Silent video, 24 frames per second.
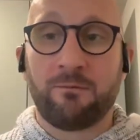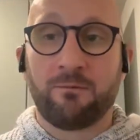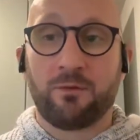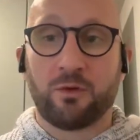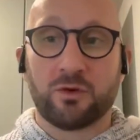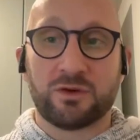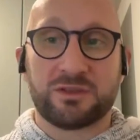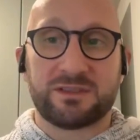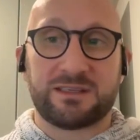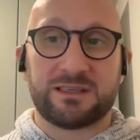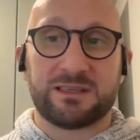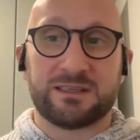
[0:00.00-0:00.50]

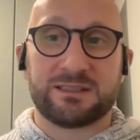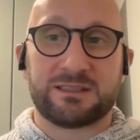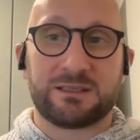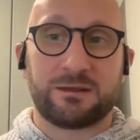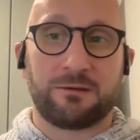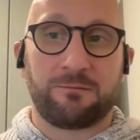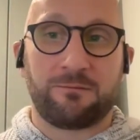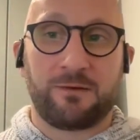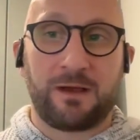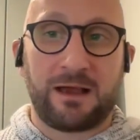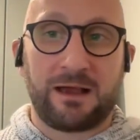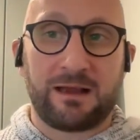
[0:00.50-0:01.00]
versus
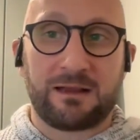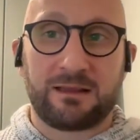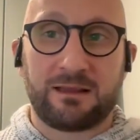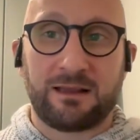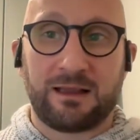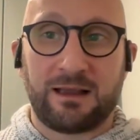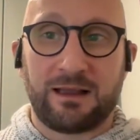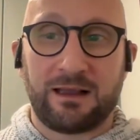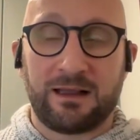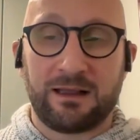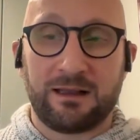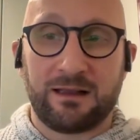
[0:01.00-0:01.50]
the fact
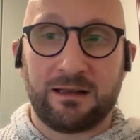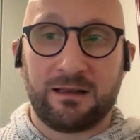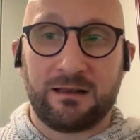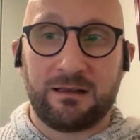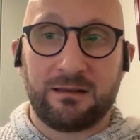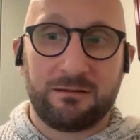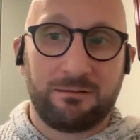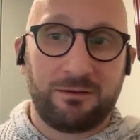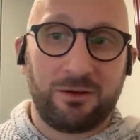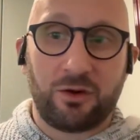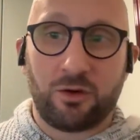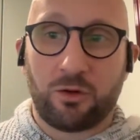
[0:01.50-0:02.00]
that
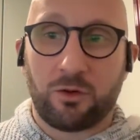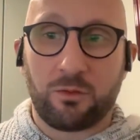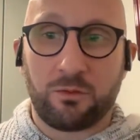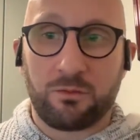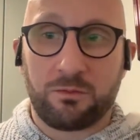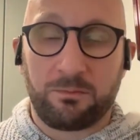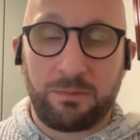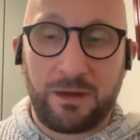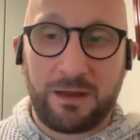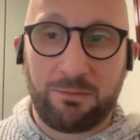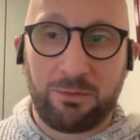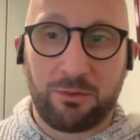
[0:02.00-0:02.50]
you know
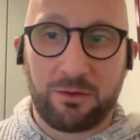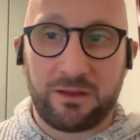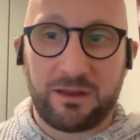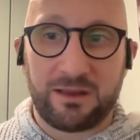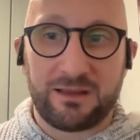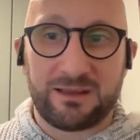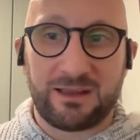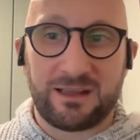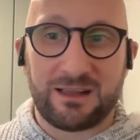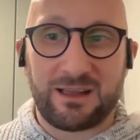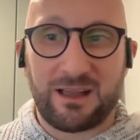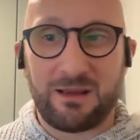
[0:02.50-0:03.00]
people
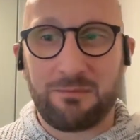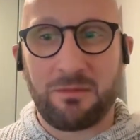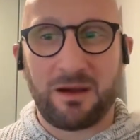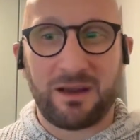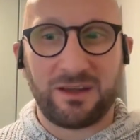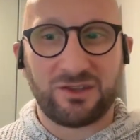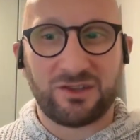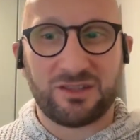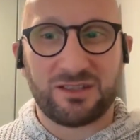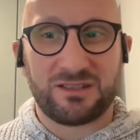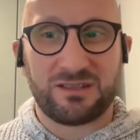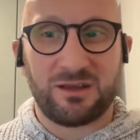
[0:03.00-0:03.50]
think that they
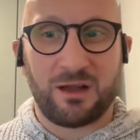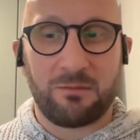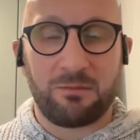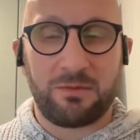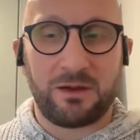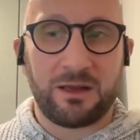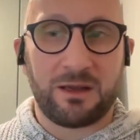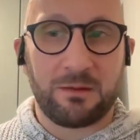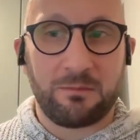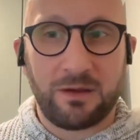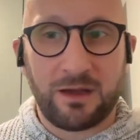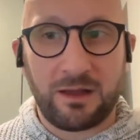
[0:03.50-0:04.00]
might just not
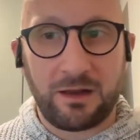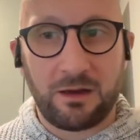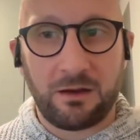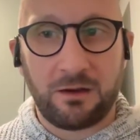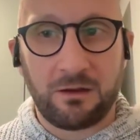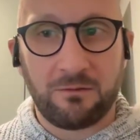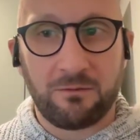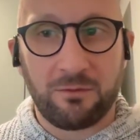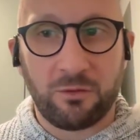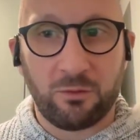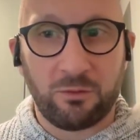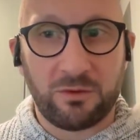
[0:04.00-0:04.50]
be
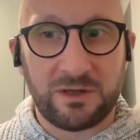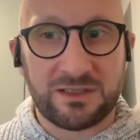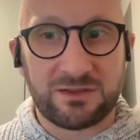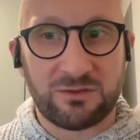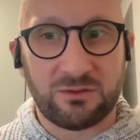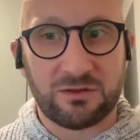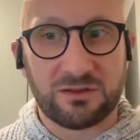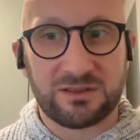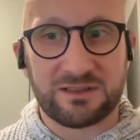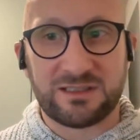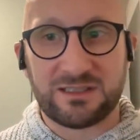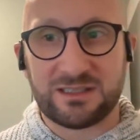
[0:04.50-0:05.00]
competitive for
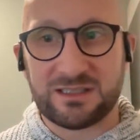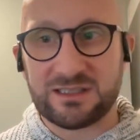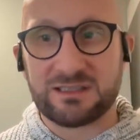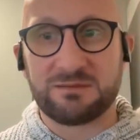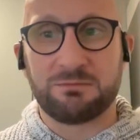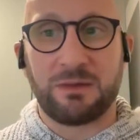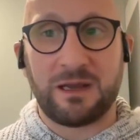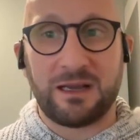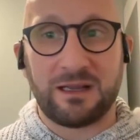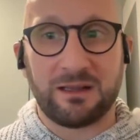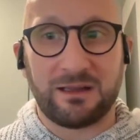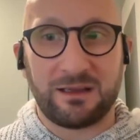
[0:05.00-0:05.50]
resources,
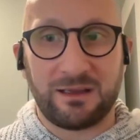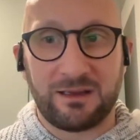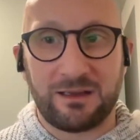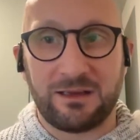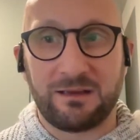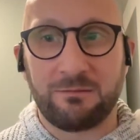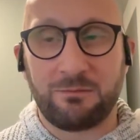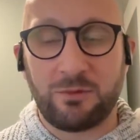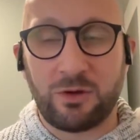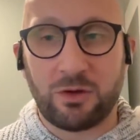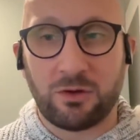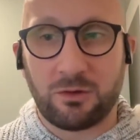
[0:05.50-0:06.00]

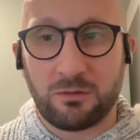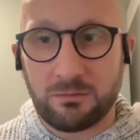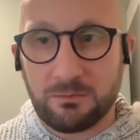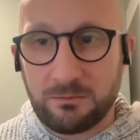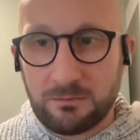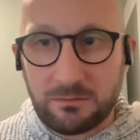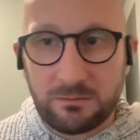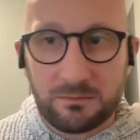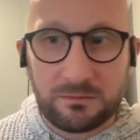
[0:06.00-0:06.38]
mainly you know